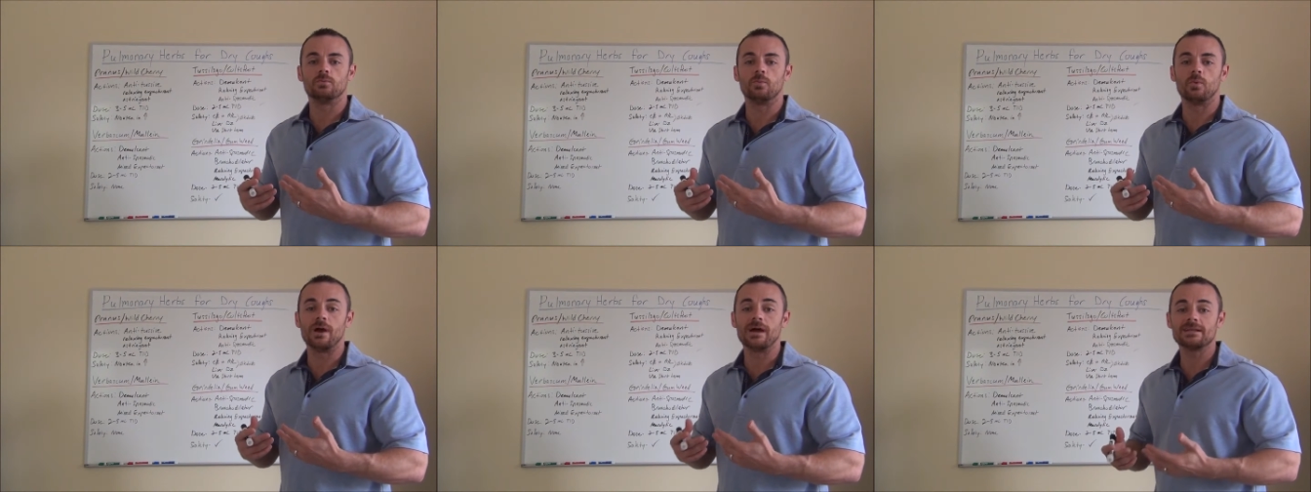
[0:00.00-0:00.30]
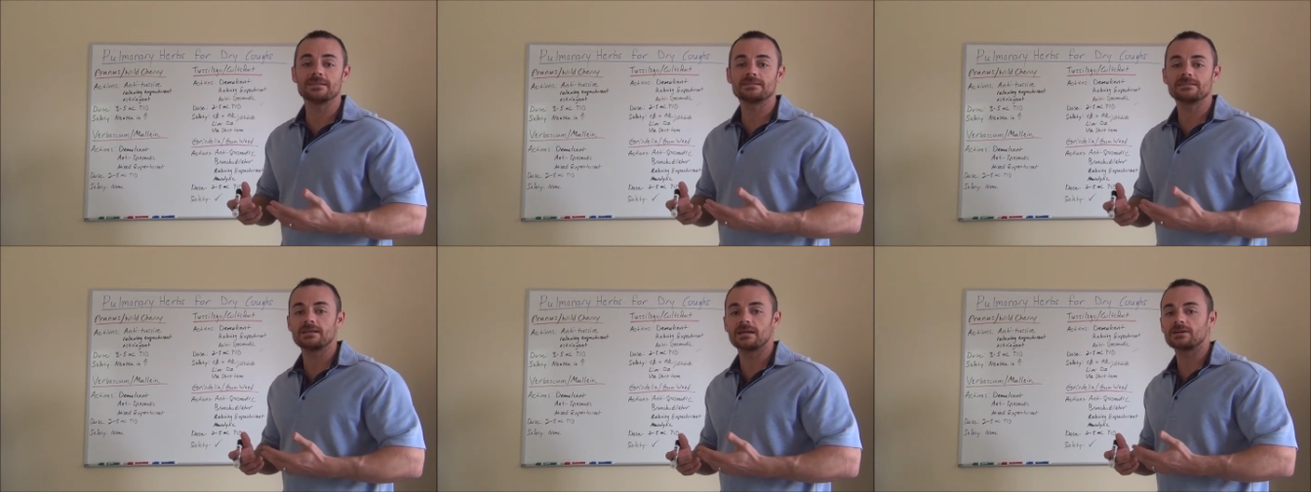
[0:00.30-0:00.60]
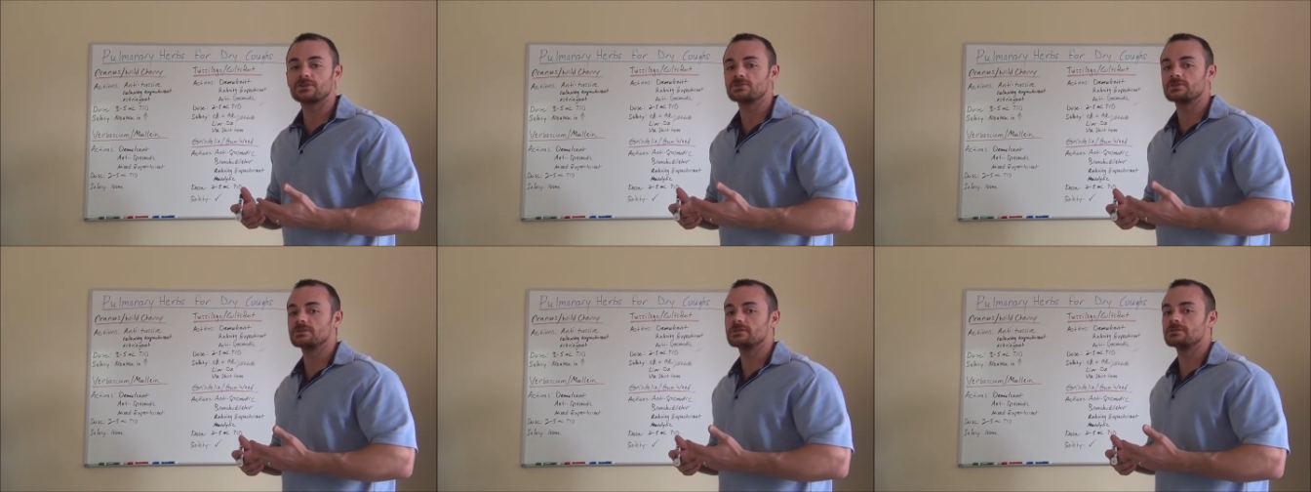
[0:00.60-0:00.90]
wet
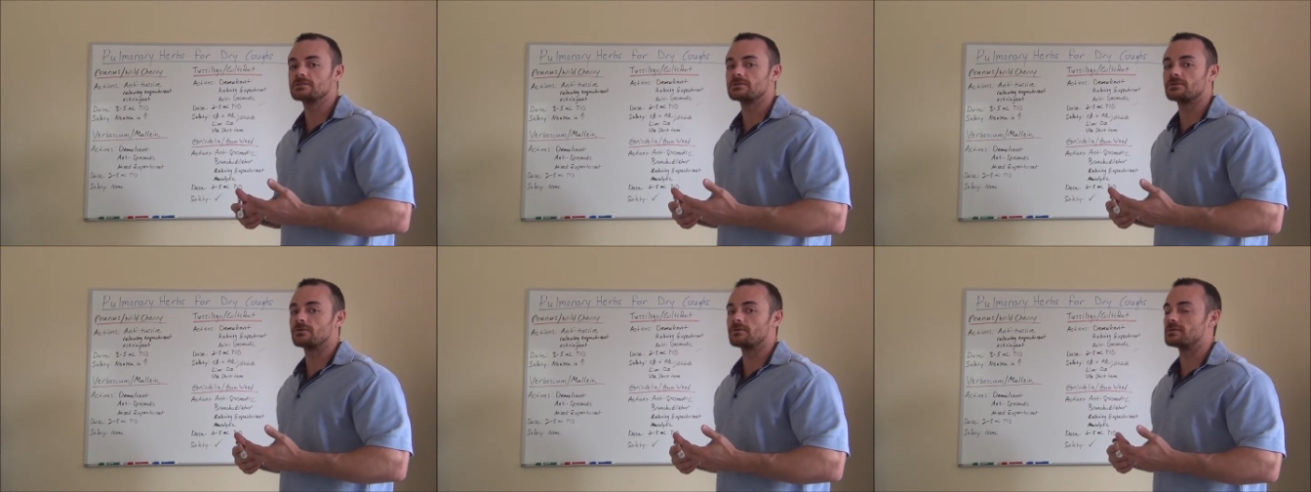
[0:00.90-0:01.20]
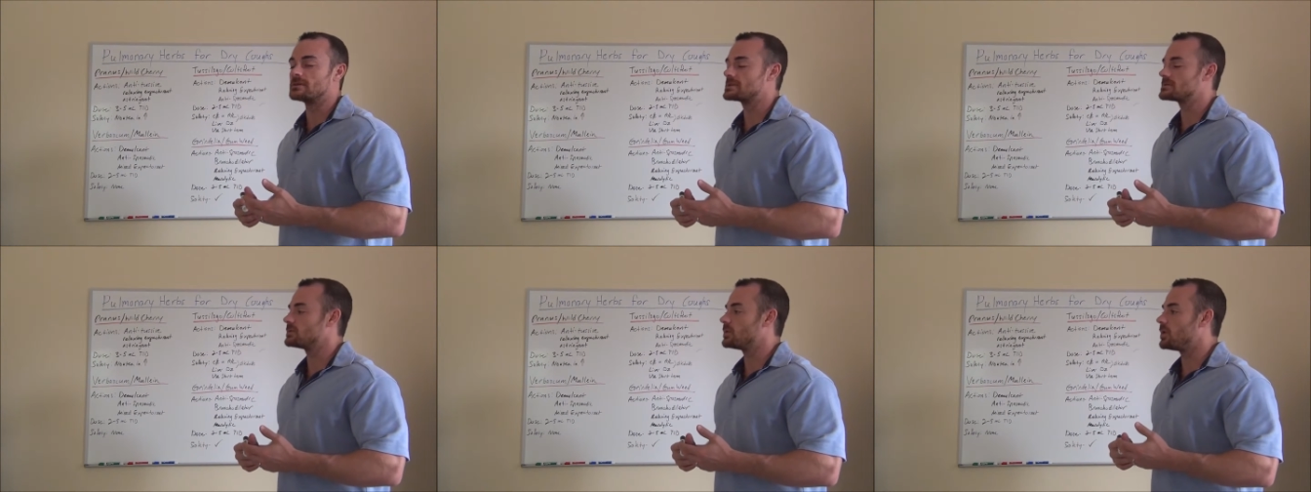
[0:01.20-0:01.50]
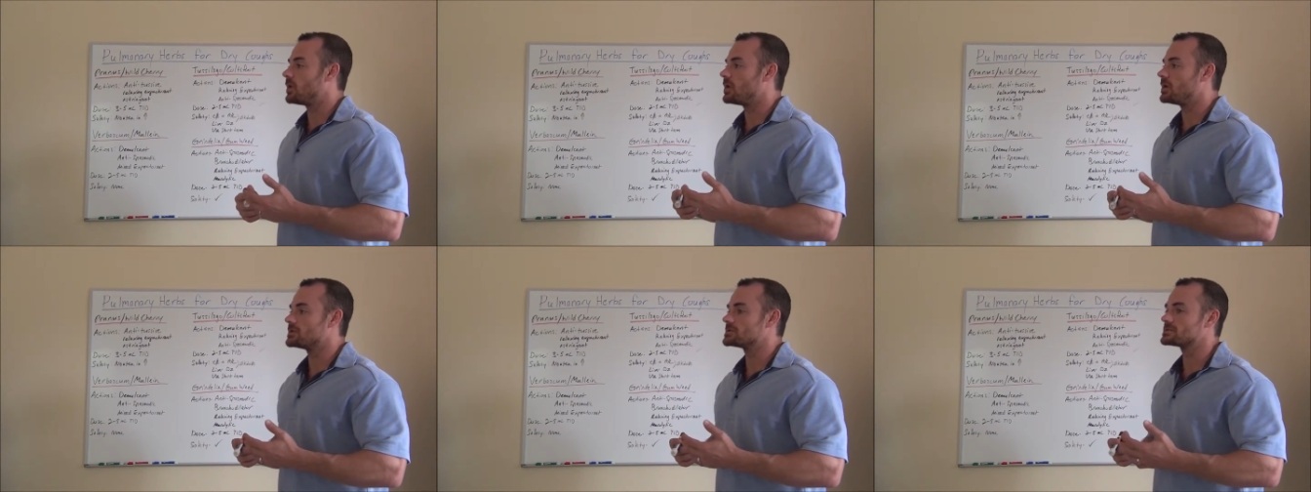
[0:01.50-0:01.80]
section. So this
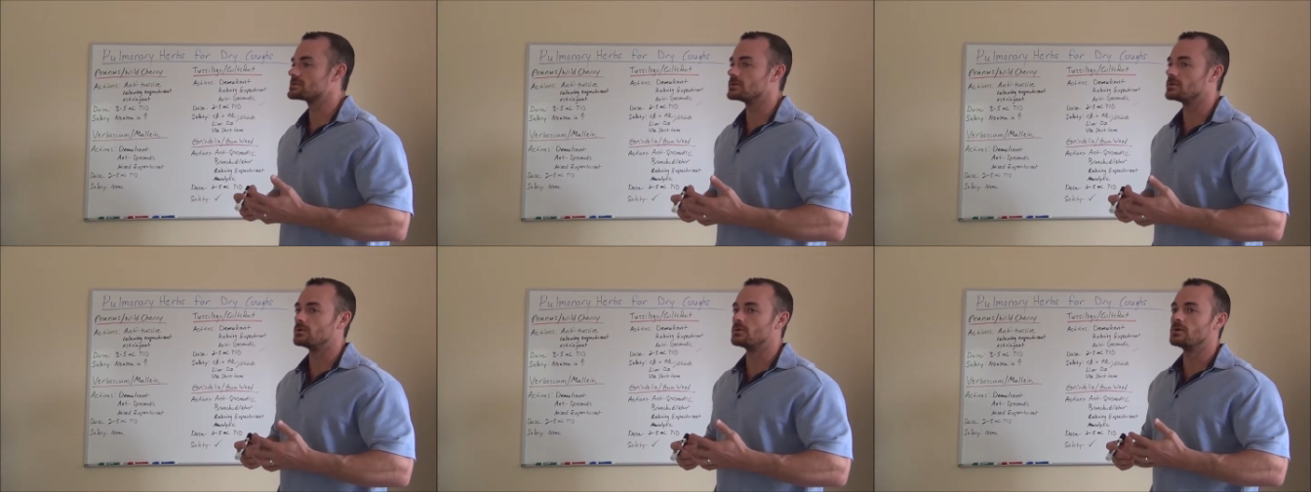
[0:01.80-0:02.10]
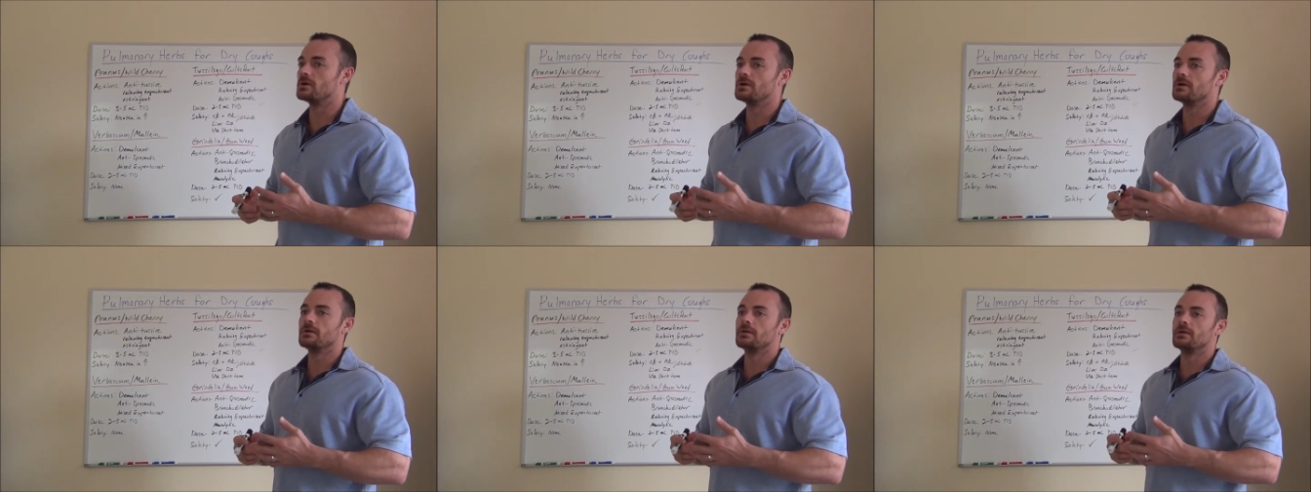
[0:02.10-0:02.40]
will also